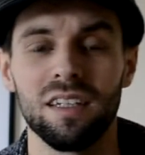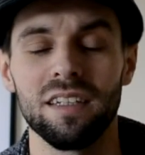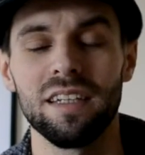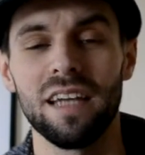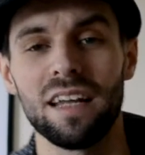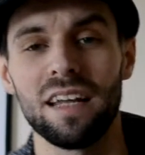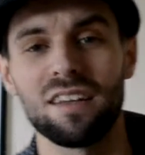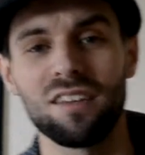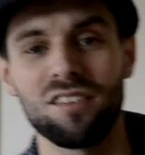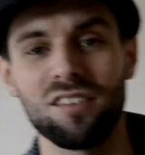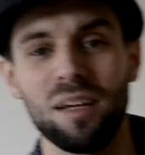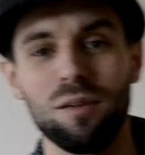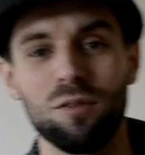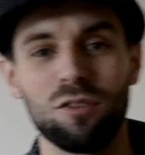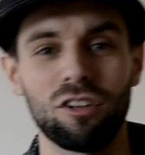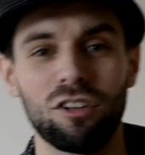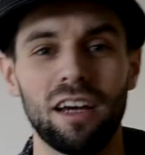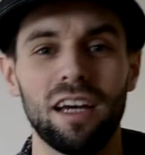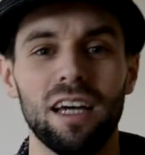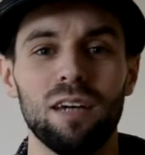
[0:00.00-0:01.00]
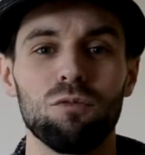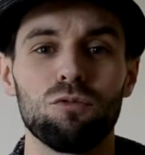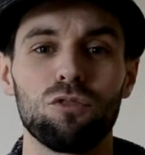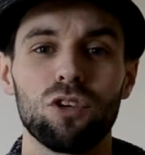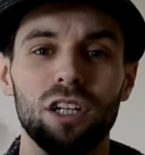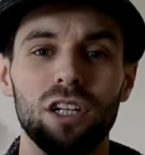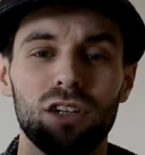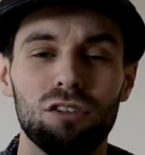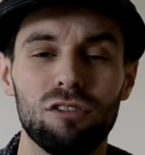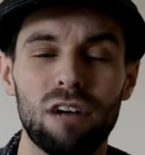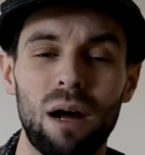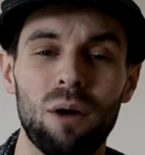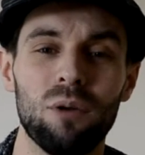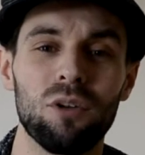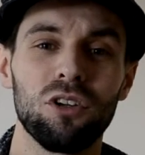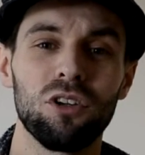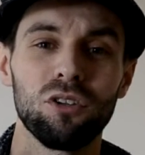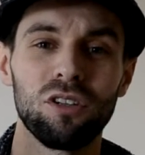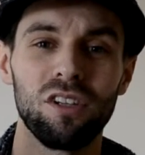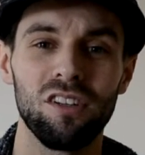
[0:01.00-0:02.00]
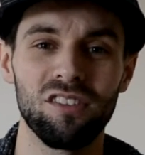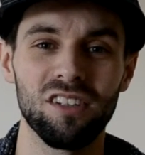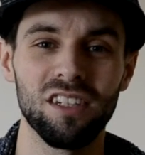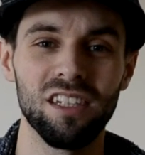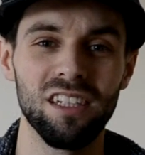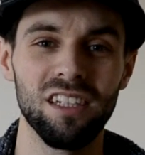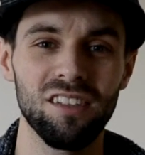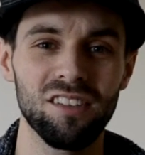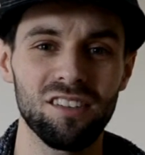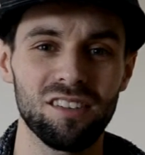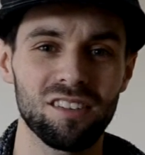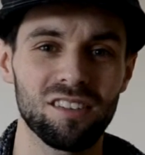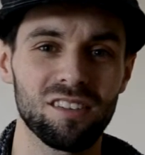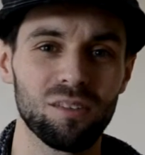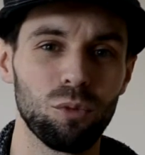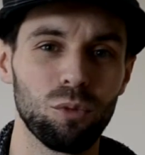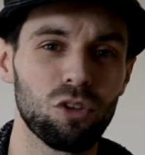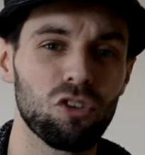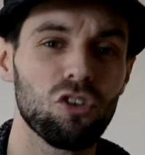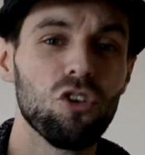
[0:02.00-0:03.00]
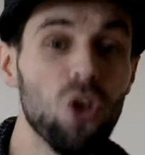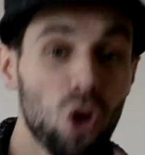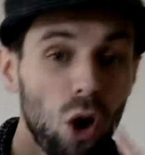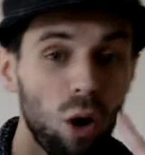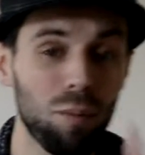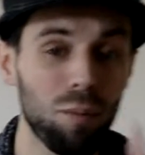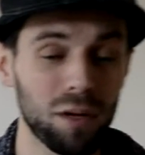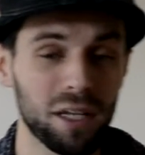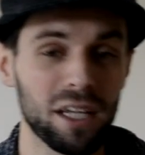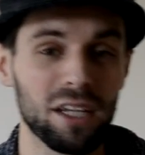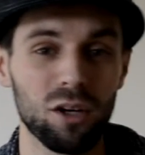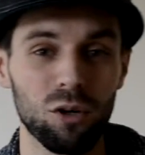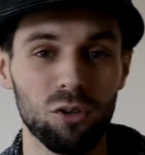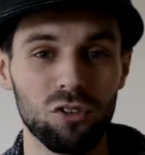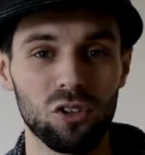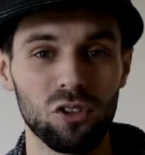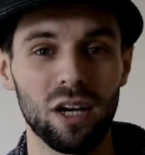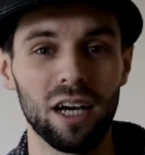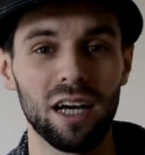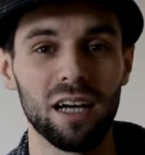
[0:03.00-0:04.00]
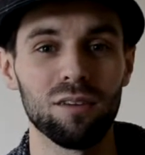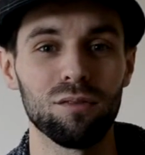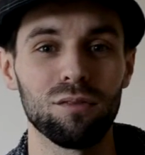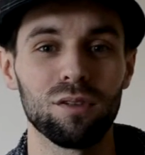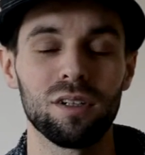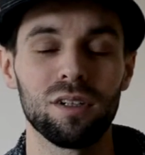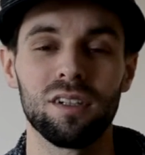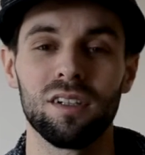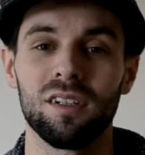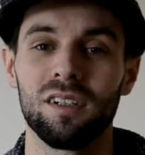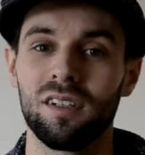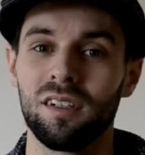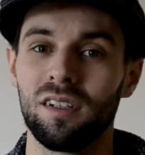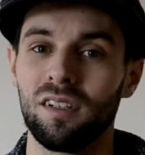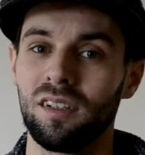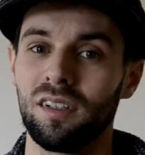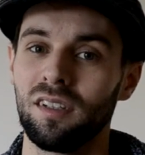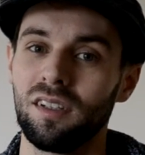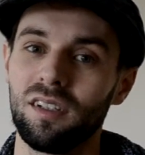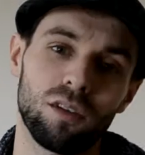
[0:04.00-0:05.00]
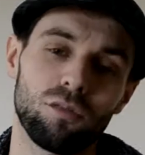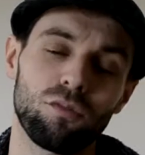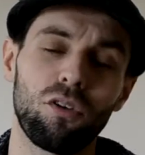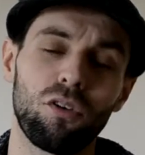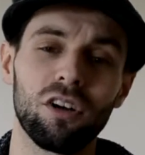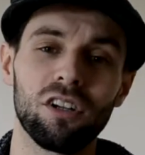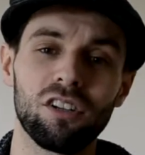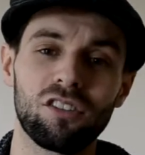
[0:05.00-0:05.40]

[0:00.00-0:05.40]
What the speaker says: yet at the same time running around your disease, which nobody knows you have. For